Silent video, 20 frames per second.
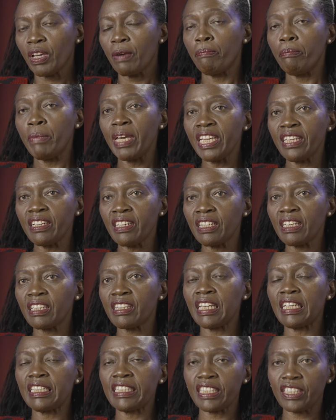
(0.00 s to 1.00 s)
mainly
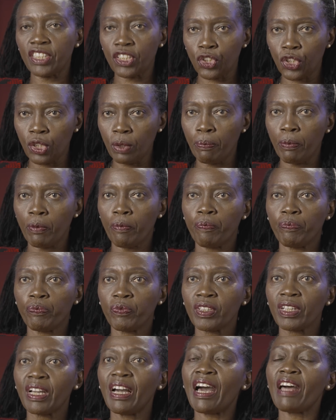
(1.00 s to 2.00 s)
the leadership,
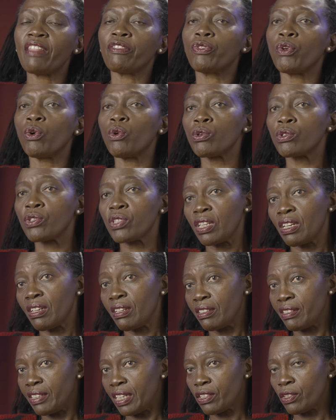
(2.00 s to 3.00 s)
and those
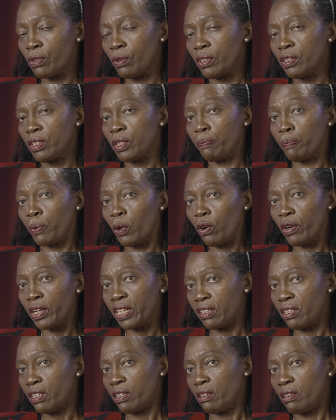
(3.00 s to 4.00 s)

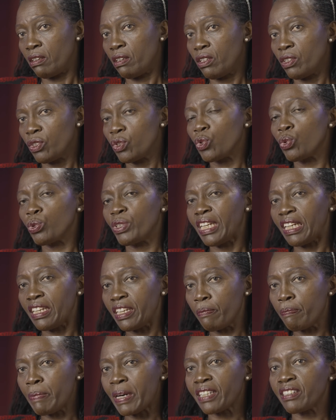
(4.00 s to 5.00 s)
deployed to
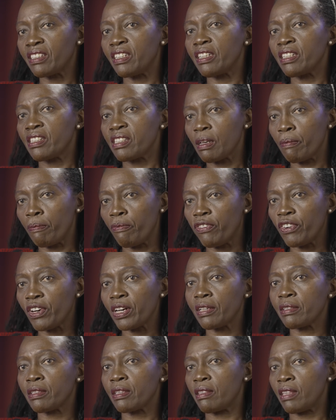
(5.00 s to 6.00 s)
deliberately
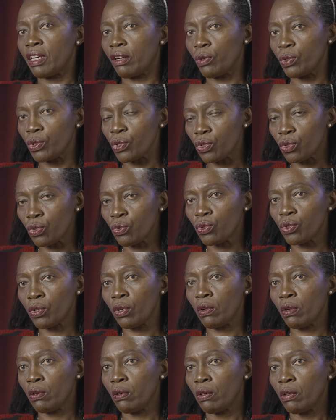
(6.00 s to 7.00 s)
subvert the
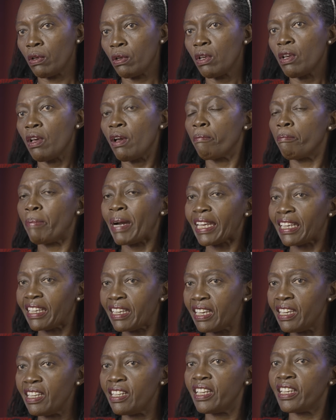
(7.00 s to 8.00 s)
Constitution by
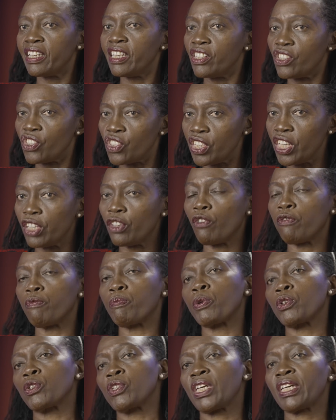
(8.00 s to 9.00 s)
killing instead of
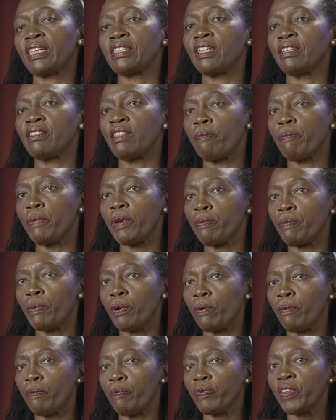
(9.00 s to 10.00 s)
protecting the
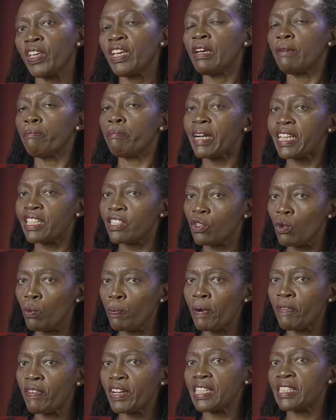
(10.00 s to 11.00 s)
people, by
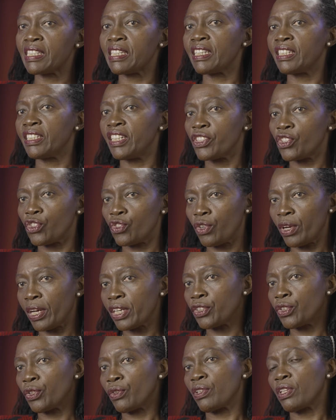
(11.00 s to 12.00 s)
supervising
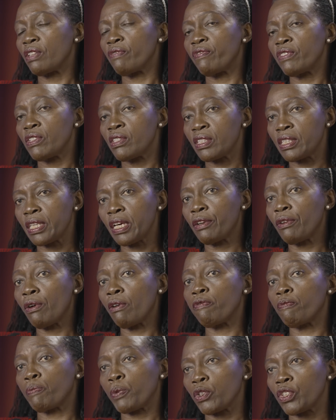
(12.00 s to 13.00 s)
destruction instead
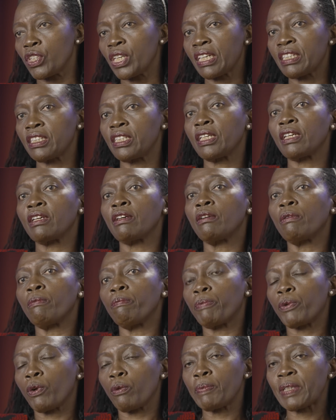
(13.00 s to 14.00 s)
of protecting
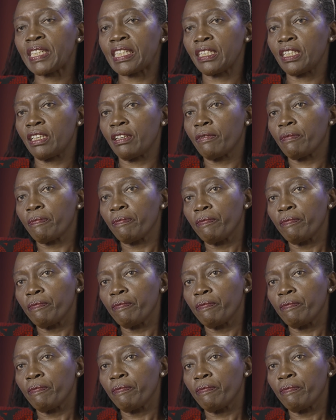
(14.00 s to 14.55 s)
property.